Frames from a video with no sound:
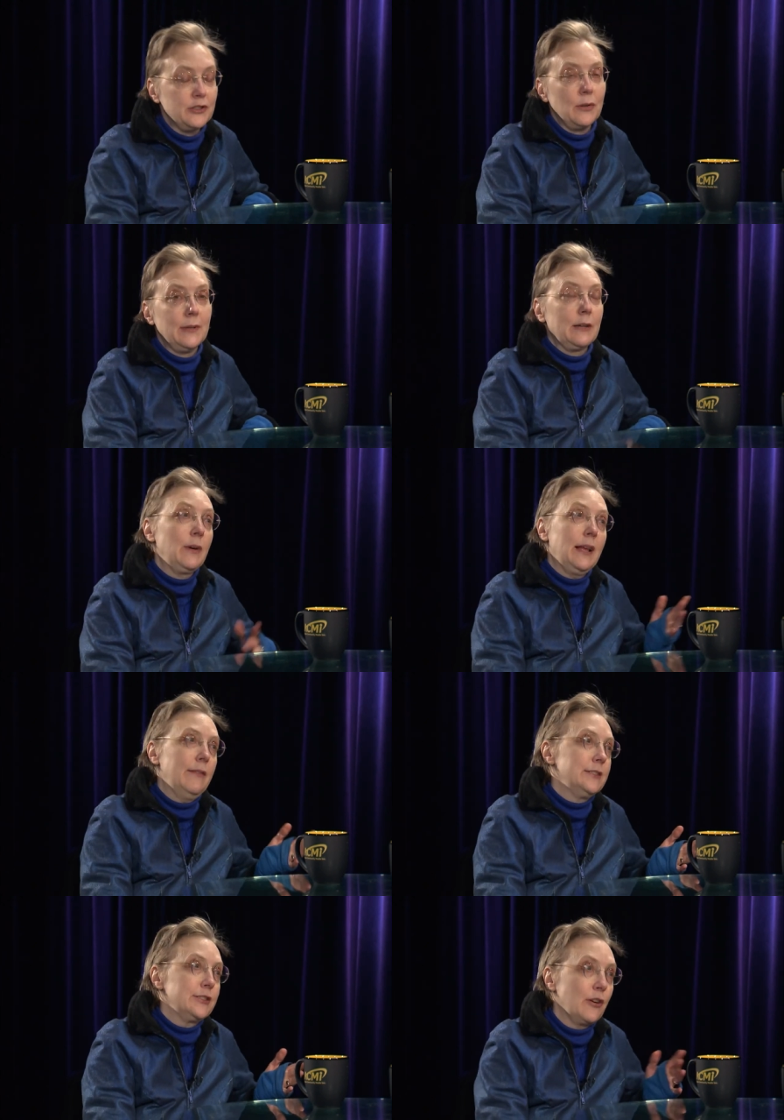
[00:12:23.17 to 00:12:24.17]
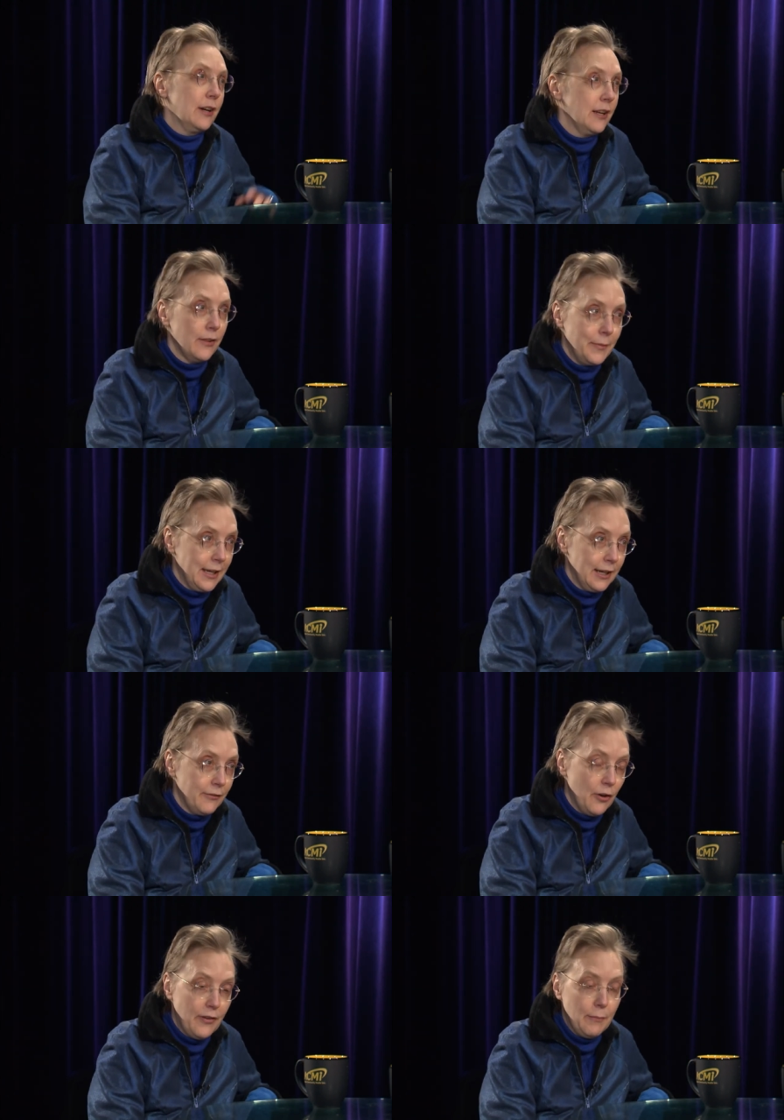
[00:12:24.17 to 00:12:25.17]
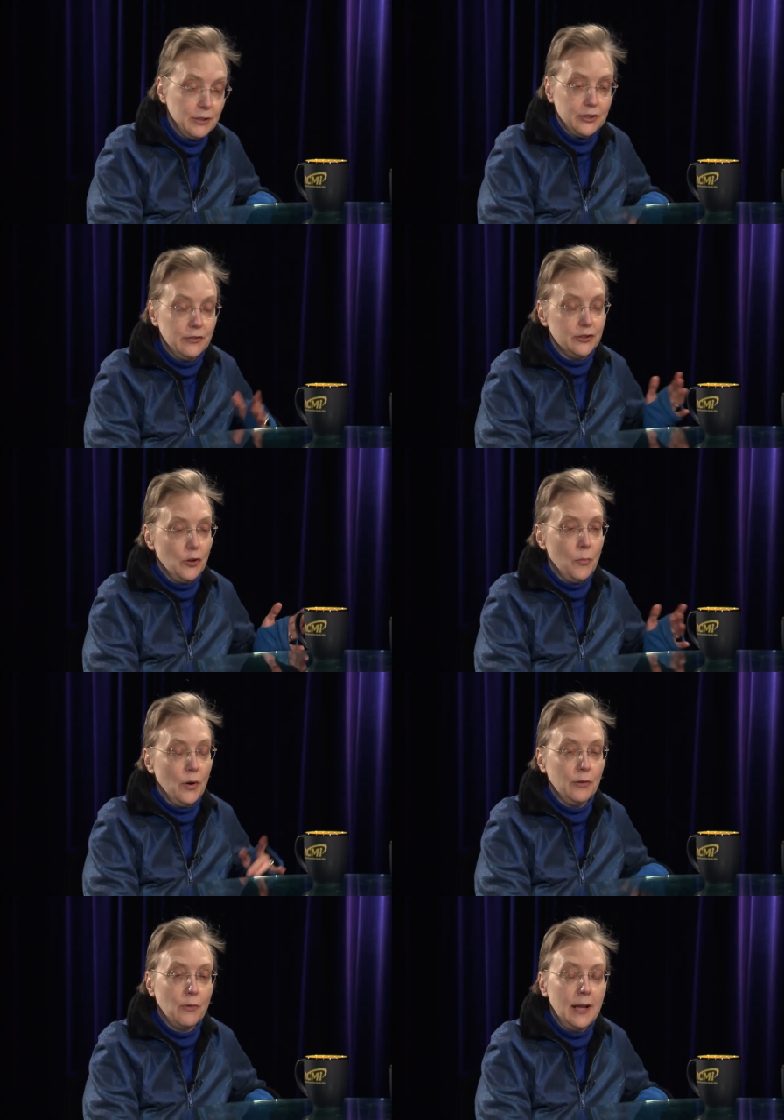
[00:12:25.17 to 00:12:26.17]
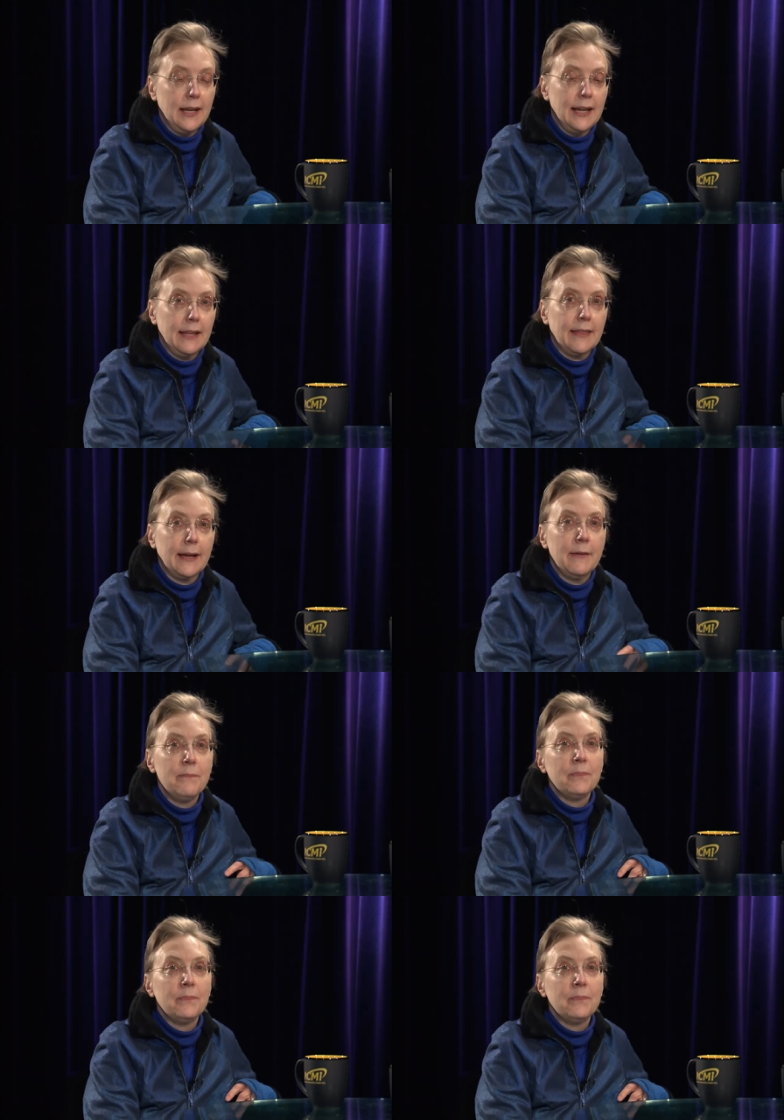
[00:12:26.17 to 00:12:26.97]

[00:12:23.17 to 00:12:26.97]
So I'm like, well, I haven't started at the beginning of November, so there's no point in writing anything.